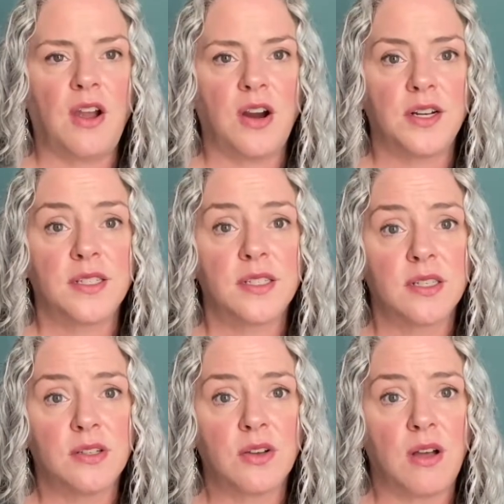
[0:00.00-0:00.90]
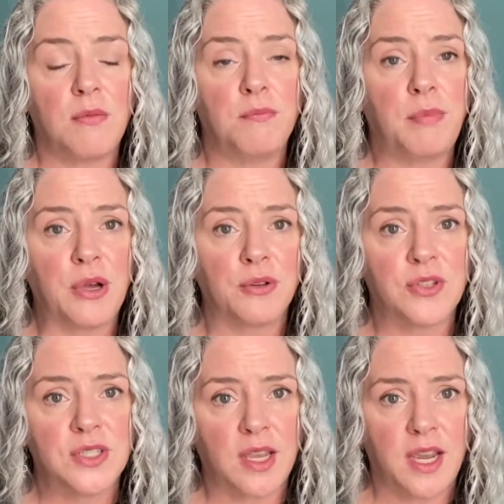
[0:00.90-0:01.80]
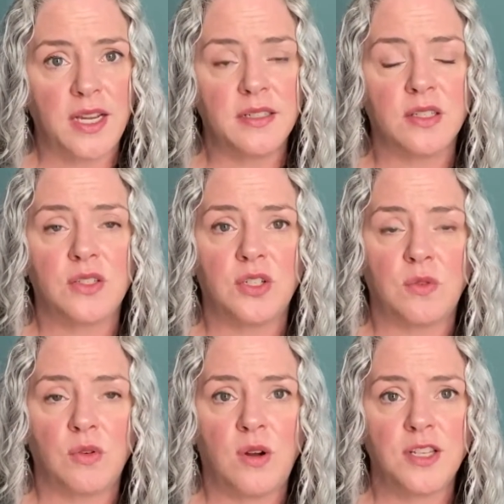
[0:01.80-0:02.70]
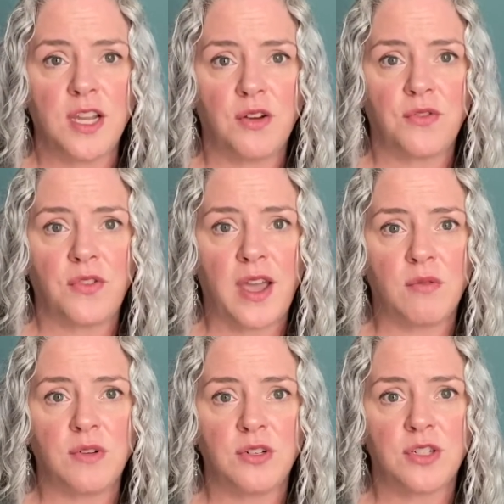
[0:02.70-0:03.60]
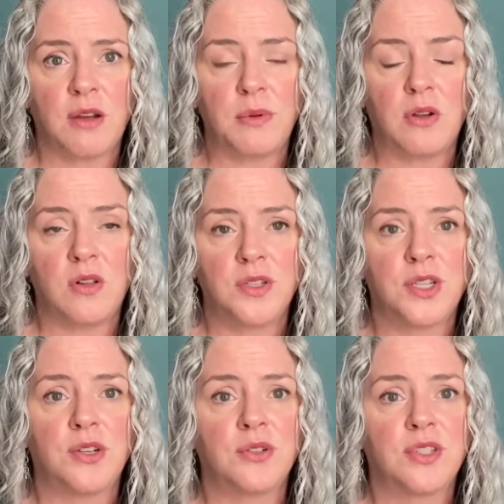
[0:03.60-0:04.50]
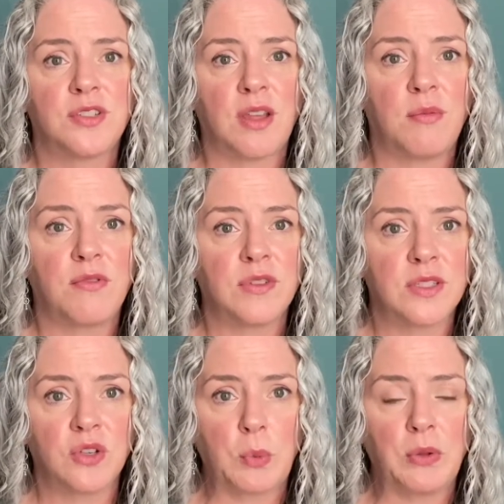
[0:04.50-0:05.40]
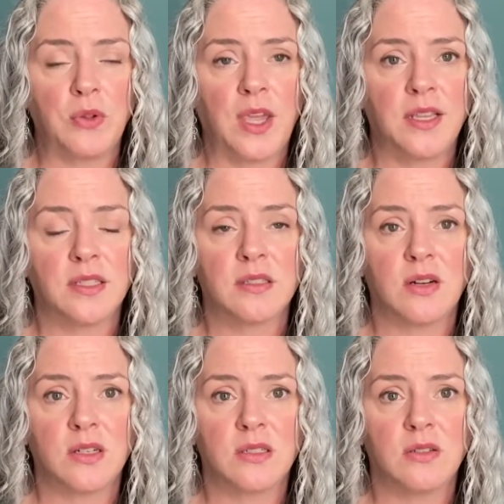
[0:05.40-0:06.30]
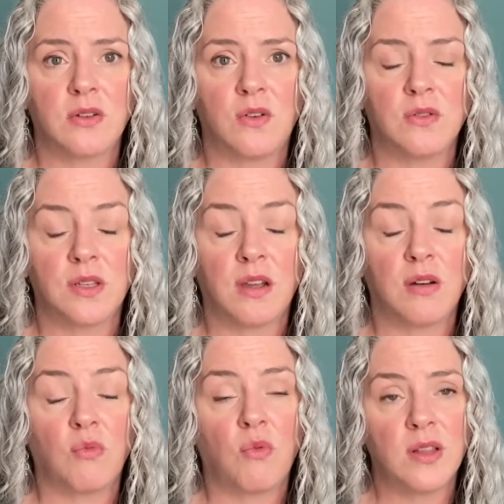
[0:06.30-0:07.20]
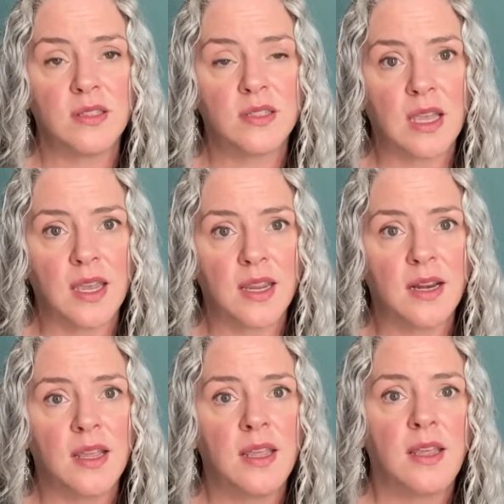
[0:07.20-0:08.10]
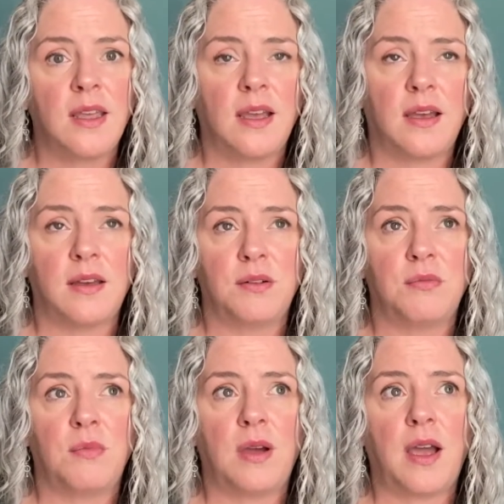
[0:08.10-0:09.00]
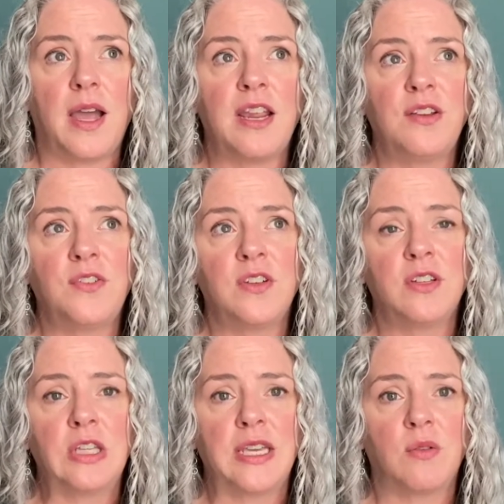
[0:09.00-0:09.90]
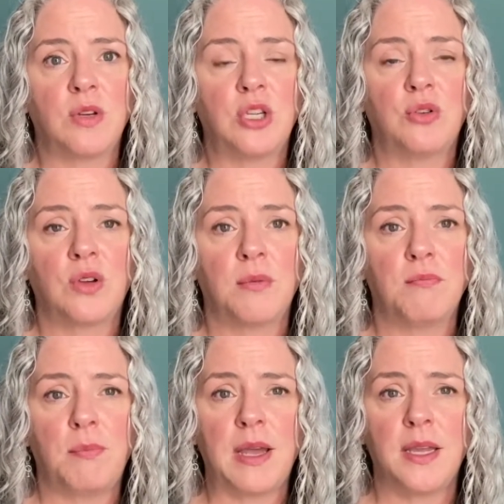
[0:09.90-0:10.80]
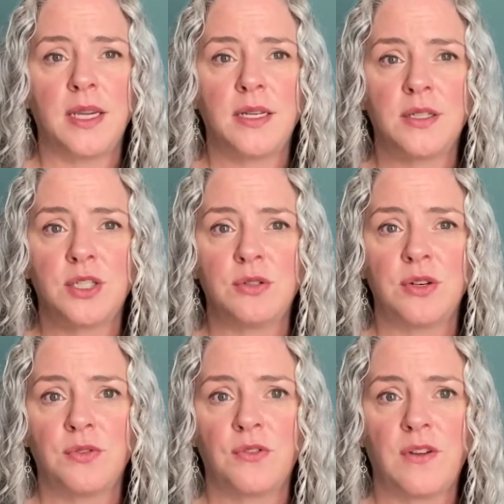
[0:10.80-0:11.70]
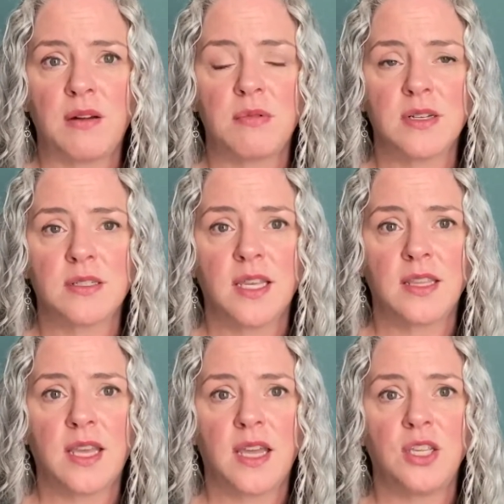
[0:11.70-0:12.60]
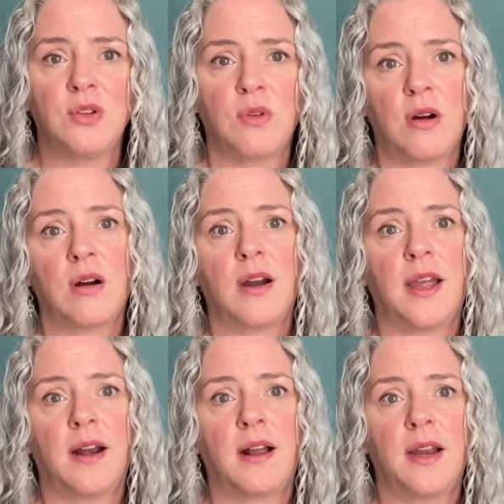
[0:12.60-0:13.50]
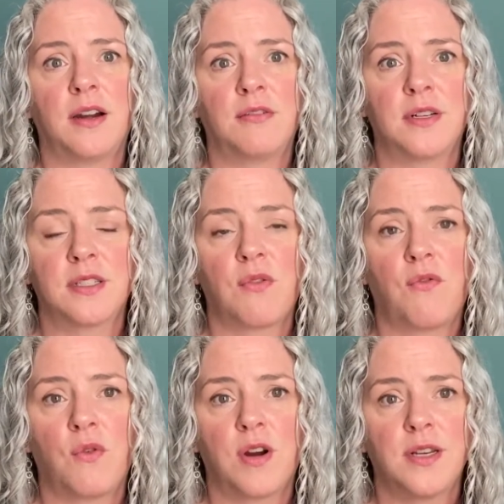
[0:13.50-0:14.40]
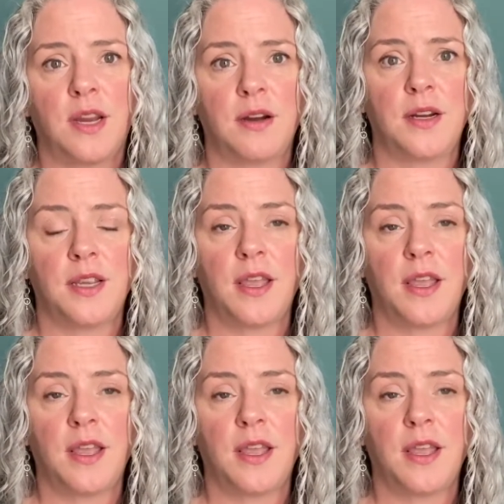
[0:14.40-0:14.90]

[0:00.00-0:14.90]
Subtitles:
are silk on both sides, so you want to watch out for that when you're shopping. Also, some of the silk pillowcases are silk only on one side. I feel like when you combine 2 different fabrics like that, you are at a higher risk for it tearing